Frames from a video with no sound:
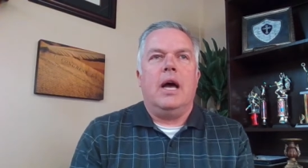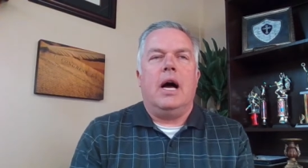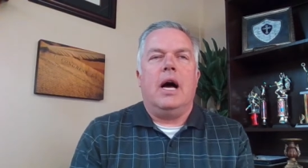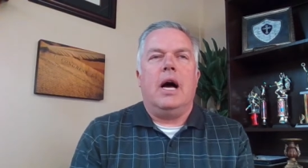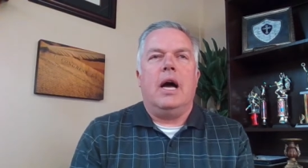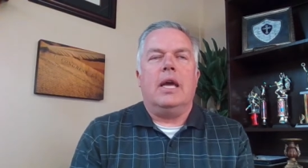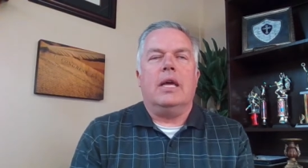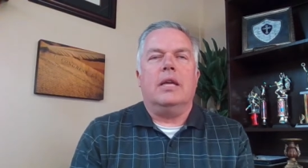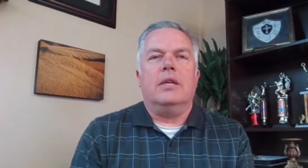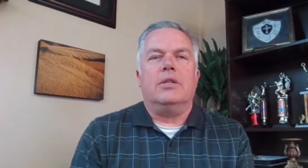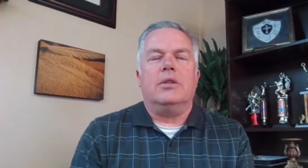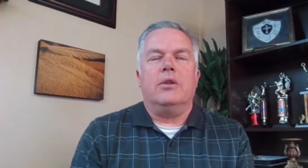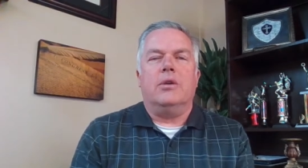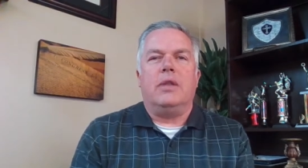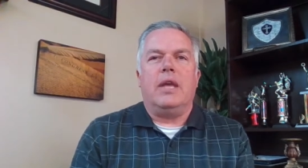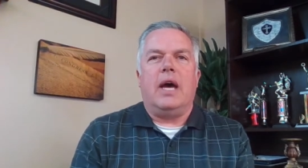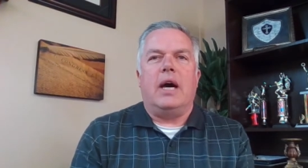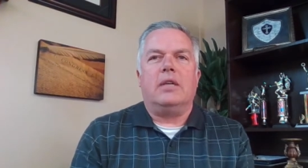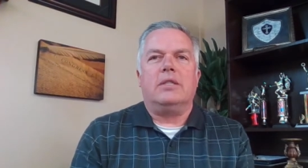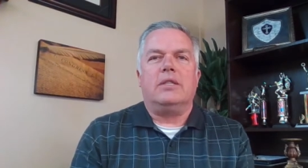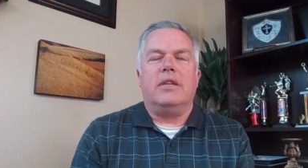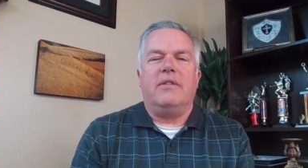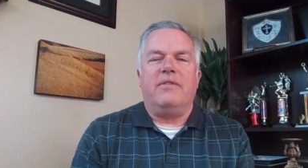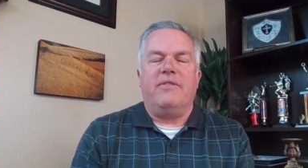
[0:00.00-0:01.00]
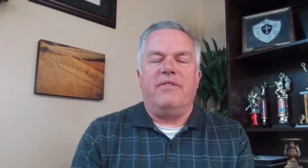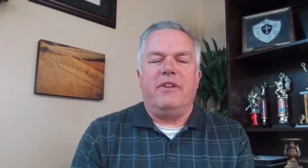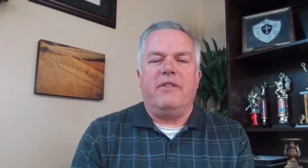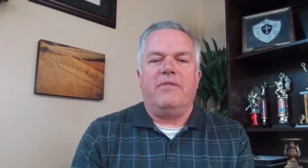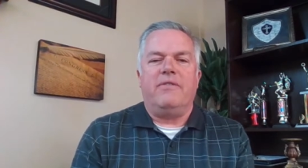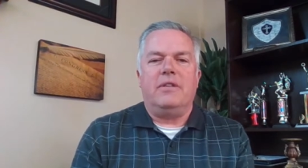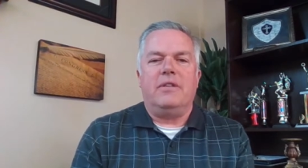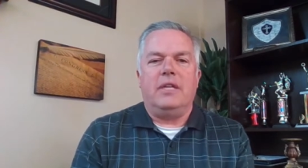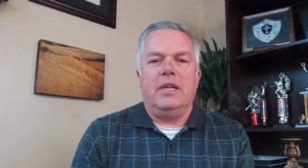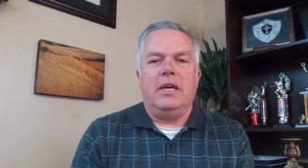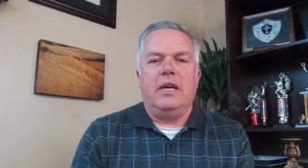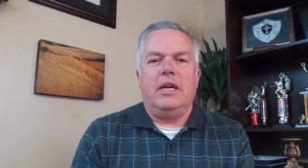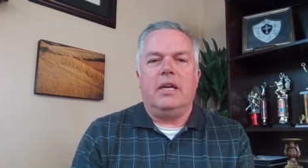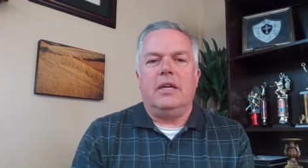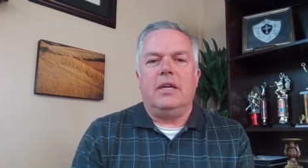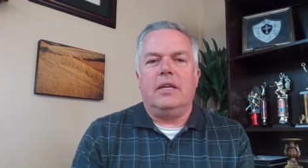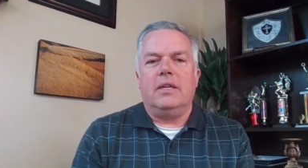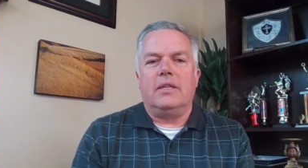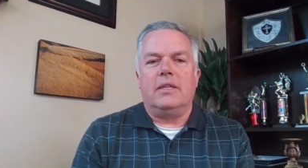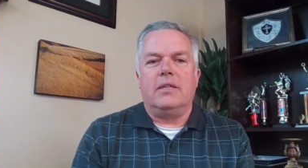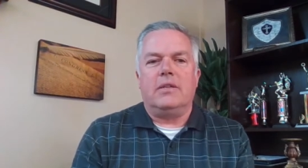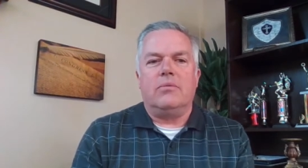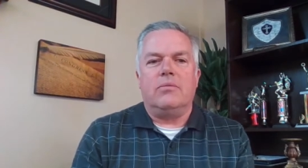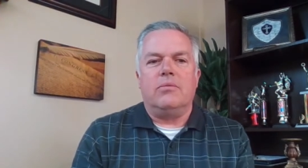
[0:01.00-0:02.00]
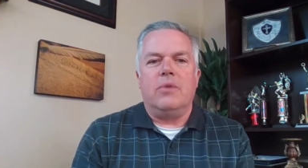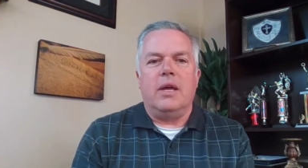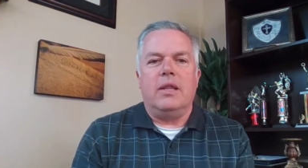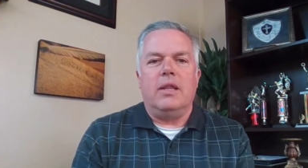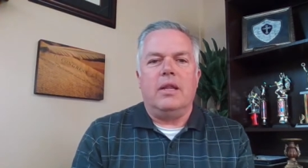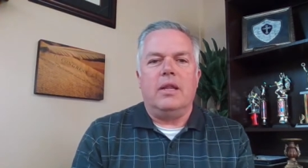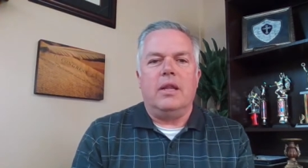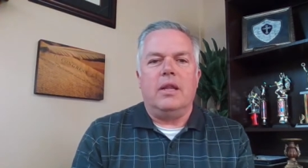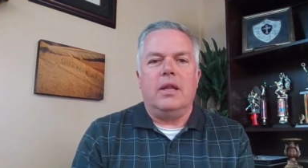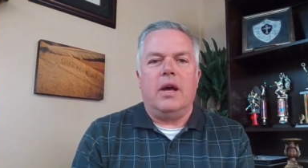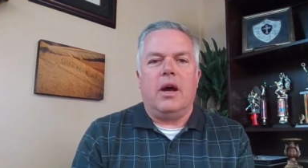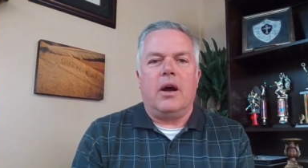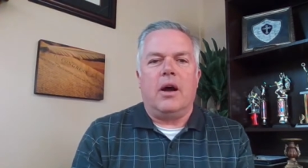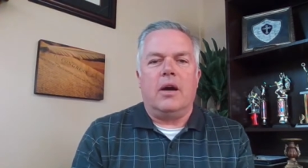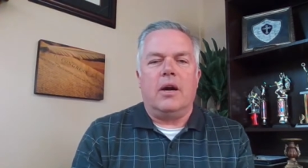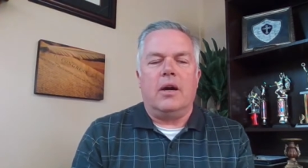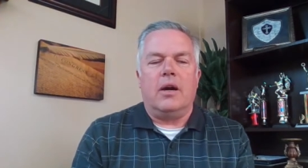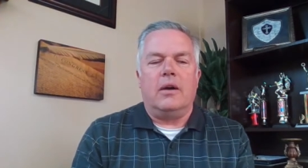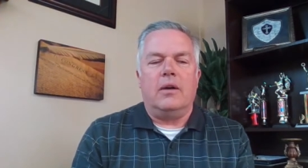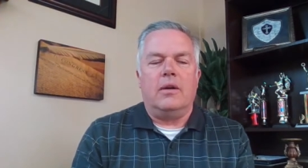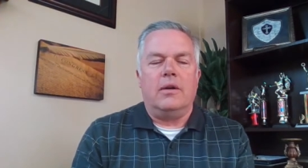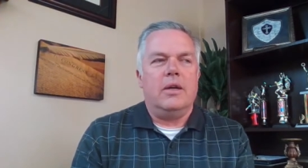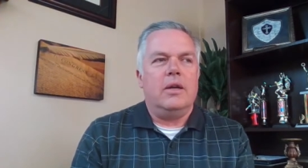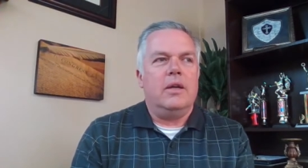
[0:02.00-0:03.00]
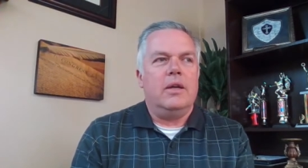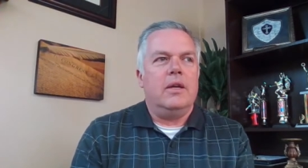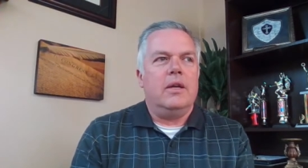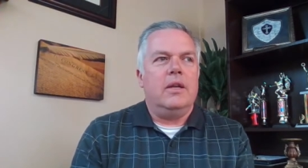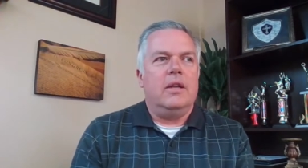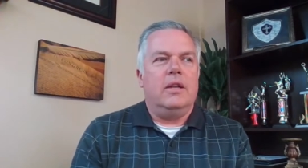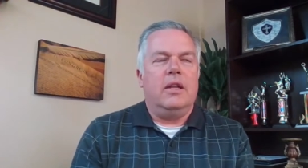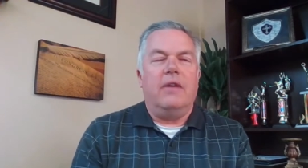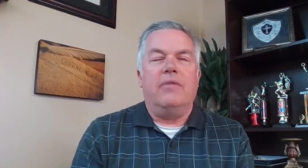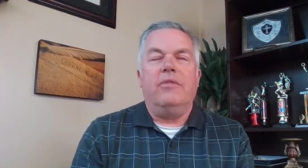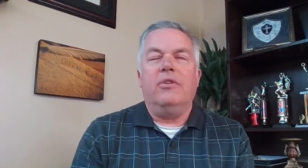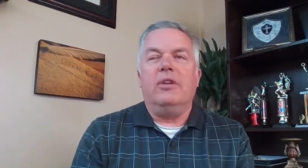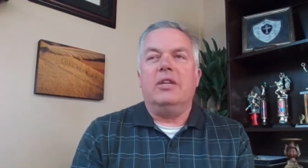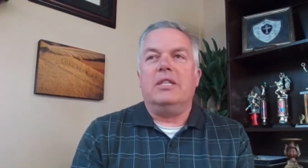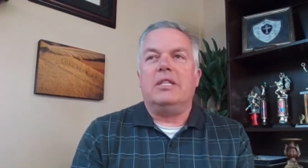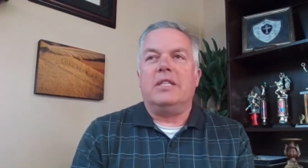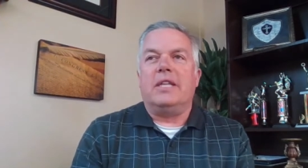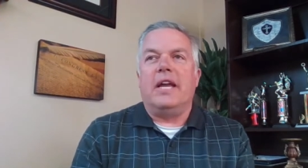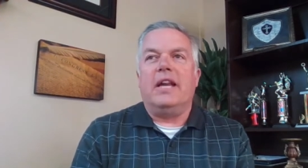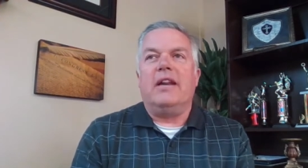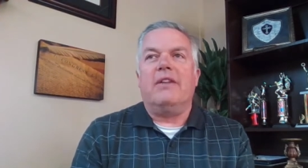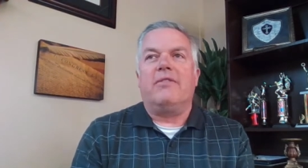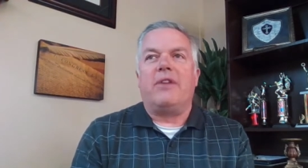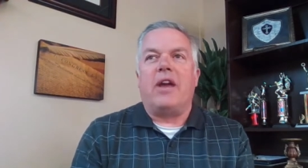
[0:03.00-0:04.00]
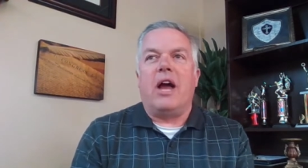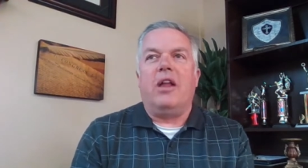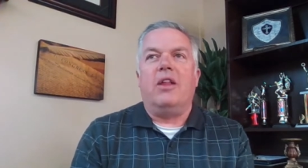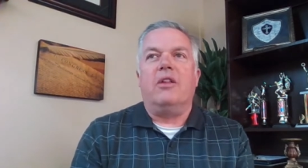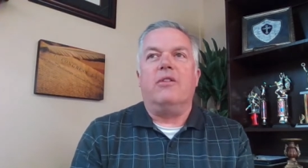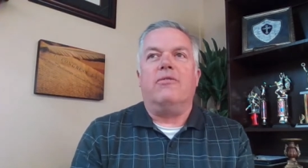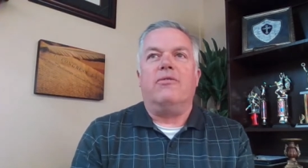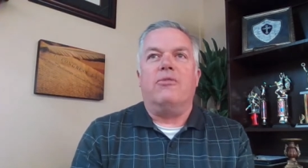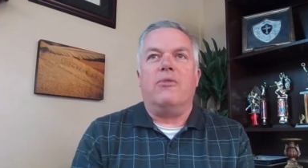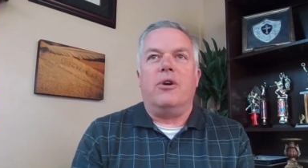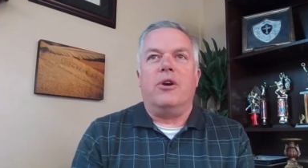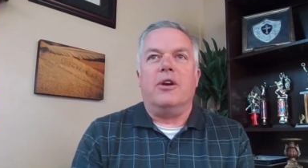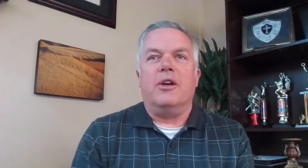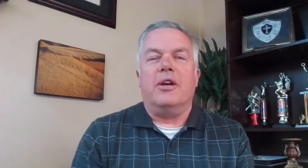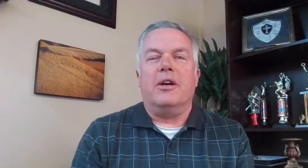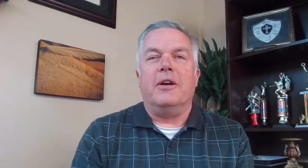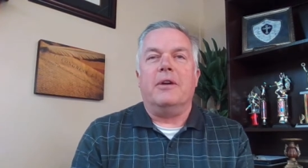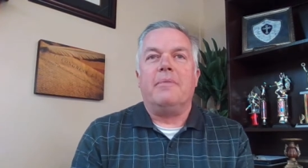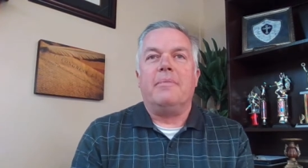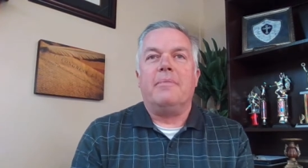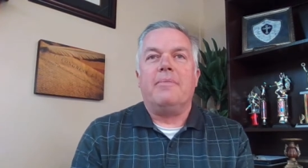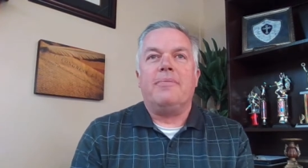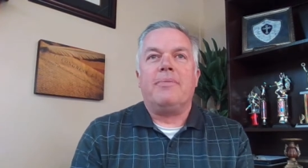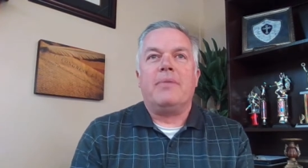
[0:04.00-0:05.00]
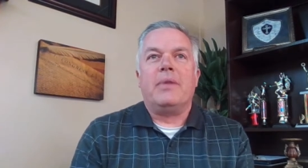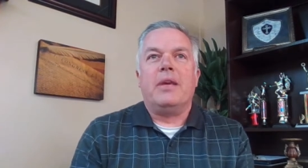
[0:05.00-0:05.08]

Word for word: Uh, in 2015, it's when our lovely state of California